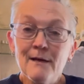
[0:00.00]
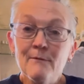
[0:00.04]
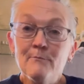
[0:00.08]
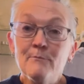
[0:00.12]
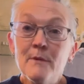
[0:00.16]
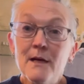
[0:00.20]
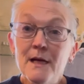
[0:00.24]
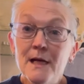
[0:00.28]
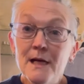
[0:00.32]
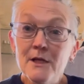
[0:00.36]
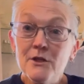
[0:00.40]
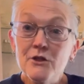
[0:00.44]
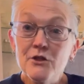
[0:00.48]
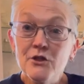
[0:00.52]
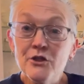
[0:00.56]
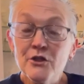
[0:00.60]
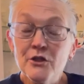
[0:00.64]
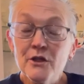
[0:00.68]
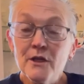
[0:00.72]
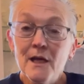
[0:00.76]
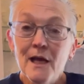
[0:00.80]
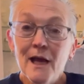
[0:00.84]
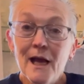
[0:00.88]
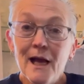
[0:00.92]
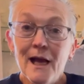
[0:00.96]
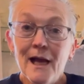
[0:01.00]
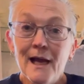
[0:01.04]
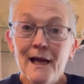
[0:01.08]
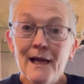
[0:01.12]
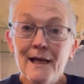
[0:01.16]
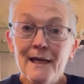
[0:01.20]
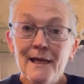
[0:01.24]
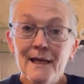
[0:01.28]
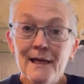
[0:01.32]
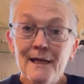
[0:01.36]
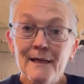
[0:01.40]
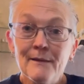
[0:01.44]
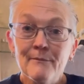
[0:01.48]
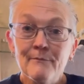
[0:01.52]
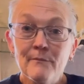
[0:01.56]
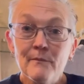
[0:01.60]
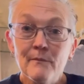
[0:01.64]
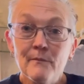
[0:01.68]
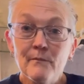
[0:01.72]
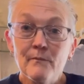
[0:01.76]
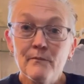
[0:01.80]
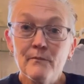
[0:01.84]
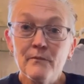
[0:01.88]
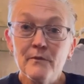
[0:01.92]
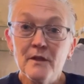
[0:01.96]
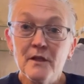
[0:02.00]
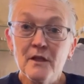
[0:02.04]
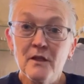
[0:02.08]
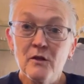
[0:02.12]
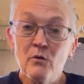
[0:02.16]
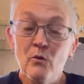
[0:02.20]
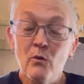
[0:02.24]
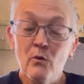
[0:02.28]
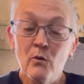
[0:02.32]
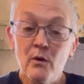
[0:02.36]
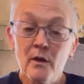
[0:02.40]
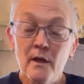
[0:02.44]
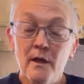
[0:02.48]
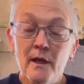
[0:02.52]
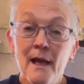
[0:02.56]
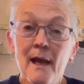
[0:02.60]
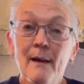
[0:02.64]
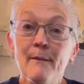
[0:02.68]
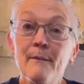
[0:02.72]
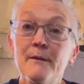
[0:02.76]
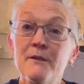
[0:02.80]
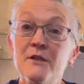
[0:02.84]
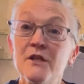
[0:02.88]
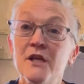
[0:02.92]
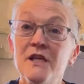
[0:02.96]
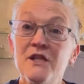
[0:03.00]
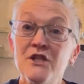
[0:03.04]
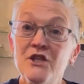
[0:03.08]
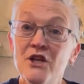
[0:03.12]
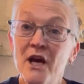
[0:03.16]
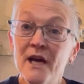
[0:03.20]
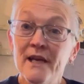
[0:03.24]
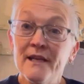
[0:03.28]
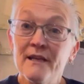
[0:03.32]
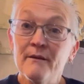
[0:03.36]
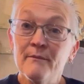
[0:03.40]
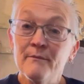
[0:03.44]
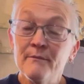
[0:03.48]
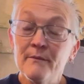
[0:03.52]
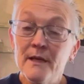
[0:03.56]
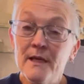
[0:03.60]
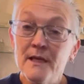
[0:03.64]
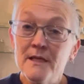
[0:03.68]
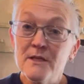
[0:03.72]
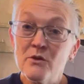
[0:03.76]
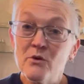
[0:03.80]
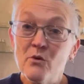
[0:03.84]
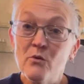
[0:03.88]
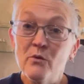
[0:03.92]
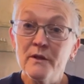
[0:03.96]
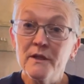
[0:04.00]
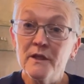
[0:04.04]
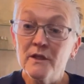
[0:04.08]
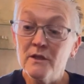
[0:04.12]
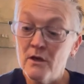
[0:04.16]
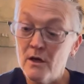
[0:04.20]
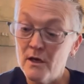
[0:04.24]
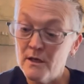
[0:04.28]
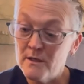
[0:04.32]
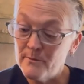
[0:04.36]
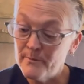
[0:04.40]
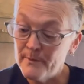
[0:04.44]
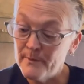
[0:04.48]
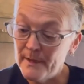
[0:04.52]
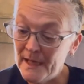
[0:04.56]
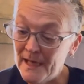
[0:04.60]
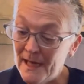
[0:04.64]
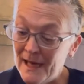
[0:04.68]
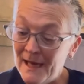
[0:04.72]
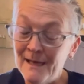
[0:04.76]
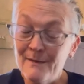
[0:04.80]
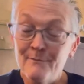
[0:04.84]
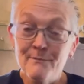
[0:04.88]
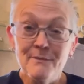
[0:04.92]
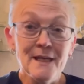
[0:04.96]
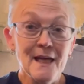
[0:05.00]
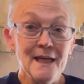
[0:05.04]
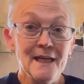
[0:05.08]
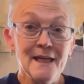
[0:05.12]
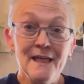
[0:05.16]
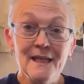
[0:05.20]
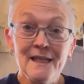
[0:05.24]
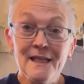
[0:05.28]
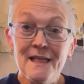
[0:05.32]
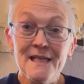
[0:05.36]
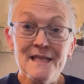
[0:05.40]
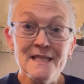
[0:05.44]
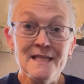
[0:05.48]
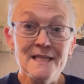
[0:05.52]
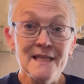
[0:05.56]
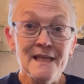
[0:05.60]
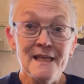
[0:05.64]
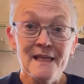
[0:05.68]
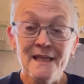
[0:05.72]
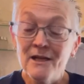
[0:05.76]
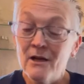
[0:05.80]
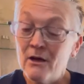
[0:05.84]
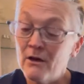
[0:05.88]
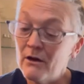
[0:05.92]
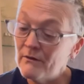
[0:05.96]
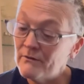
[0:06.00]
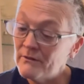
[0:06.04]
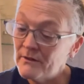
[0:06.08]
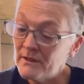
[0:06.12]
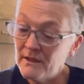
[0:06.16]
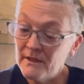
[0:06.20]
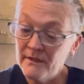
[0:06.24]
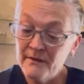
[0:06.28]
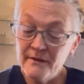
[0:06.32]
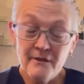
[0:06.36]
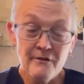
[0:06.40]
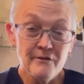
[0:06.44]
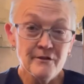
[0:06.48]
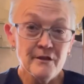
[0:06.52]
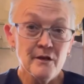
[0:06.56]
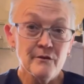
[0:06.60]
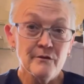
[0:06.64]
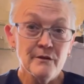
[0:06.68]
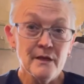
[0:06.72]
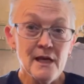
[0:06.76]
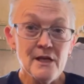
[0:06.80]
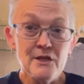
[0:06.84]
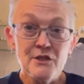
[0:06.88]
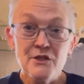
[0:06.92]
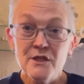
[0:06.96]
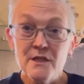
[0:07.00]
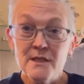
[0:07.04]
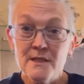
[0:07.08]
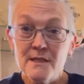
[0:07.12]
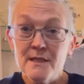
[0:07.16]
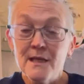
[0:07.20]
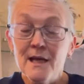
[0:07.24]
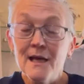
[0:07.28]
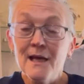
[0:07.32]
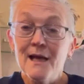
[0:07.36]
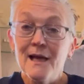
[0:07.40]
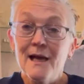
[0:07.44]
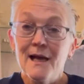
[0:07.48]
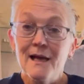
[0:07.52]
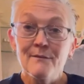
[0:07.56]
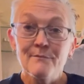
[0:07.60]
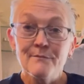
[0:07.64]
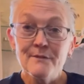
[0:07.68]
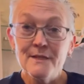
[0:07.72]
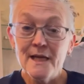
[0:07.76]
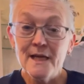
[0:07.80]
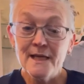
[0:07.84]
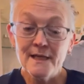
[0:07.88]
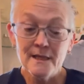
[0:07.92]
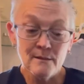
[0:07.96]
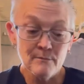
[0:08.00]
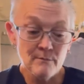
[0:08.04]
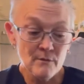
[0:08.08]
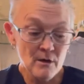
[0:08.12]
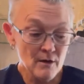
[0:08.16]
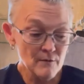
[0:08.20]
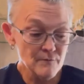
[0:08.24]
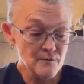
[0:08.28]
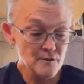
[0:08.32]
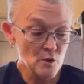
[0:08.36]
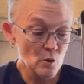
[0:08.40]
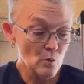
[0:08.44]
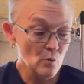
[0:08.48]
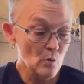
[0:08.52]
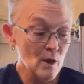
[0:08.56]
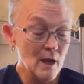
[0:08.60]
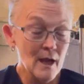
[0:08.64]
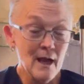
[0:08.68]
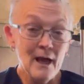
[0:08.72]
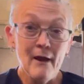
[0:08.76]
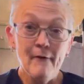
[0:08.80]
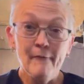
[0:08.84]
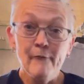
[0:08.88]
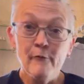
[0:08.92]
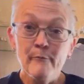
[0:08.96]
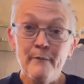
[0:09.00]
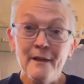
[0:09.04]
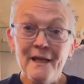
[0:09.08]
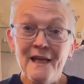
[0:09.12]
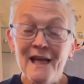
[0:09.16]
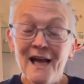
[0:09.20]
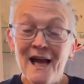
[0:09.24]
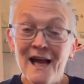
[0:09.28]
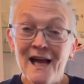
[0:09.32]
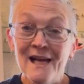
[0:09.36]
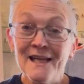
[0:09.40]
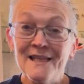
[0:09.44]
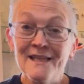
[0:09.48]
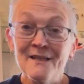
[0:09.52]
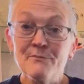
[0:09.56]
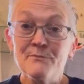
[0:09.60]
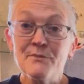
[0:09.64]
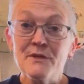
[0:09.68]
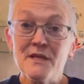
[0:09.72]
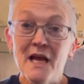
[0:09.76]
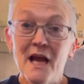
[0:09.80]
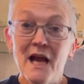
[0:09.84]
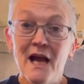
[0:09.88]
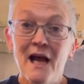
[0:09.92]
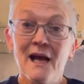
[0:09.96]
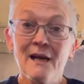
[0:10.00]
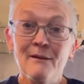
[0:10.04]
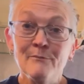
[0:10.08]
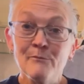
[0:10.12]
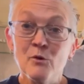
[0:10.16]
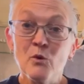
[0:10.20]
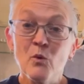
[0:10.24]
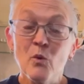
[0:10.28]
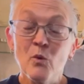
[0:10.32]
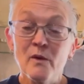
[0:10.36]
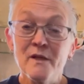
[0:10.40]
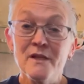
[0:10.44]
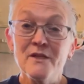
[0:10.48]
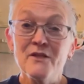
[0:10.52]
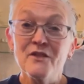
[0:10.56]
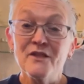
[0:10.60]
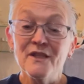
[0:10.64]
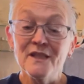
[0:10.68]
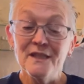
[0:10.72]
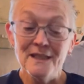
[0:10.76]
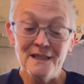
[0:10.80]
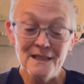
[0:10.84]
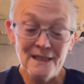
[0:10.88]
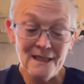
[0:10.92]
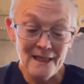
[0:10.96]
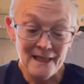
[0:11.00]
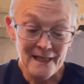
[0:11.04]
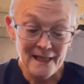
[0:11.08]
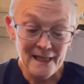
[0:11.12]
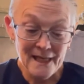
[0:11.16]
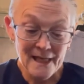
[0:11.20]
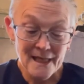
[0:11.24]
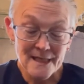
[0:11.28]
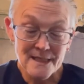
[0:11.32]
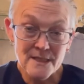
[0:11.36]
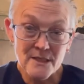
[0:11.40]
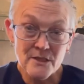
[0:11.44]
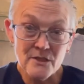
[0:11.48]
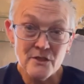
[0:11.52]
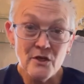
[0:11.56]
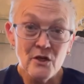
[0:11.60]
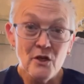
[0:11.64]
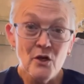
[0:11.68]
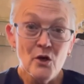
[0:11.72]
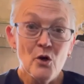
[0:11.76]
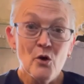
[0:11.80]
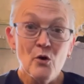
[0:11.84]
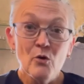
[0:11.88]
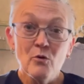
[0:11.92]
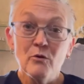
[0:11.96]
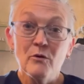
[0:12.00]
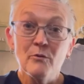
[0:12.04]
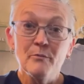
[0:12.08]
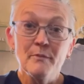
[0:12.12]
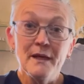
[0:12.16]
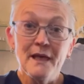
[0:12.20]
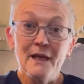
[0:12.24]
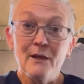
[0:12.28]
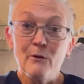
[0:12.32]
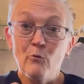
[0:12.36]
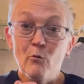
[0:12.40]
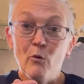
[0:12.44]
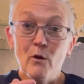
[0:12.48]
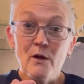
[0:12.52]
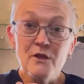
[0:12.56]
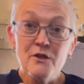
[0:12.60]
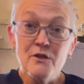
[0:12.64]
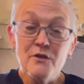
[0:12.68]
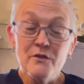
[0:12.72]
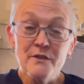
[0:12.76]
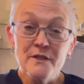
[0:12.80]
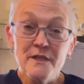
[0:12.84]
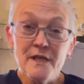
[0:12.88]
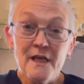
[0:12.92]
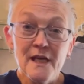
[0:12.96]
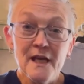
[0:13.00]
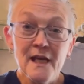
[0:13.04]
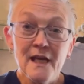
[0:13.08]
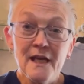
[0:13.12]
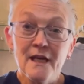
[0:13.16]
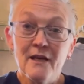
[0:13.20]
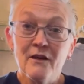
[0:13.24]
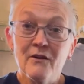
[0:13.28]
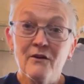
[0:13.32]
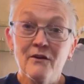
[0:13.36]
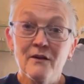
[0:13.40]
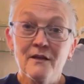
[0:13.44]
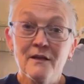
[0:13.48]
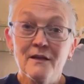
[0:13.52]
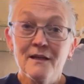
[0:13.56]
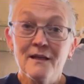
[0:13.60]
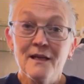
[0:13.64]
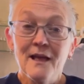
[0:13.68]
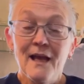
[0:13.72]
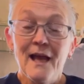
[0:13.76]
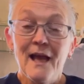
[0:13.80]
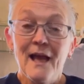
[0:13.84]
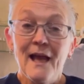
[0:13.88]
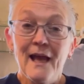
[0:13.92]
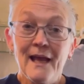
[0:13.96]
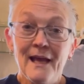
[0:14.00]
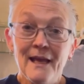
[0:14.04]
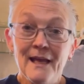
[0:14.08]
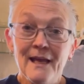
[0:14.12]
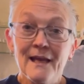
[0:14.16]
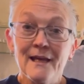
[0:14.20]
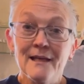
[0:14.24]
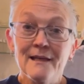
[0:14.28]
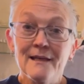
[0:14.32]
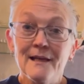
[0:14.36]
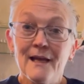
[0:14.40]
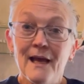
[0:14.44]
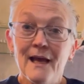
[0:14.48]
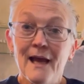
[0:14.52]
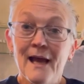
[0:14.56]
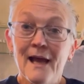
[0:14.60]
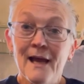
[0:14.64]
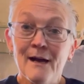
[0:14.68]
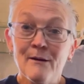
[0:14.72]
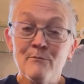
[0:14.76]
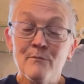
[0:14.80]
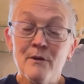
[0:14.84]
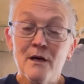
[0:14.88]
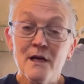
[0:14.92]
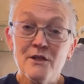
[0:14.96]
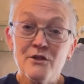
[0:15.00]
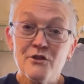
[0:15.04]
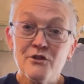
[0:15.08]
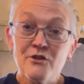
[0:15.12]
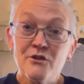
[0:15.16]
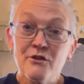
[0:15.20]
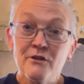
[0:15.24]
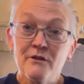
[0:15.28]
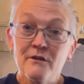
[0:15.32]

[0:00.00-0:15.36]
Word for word: much I am going, how much each item is going to cost me. I'm taking these 10 off. They're donations. I'm taking them off. So however many items I'm going to list will be what you see here and how much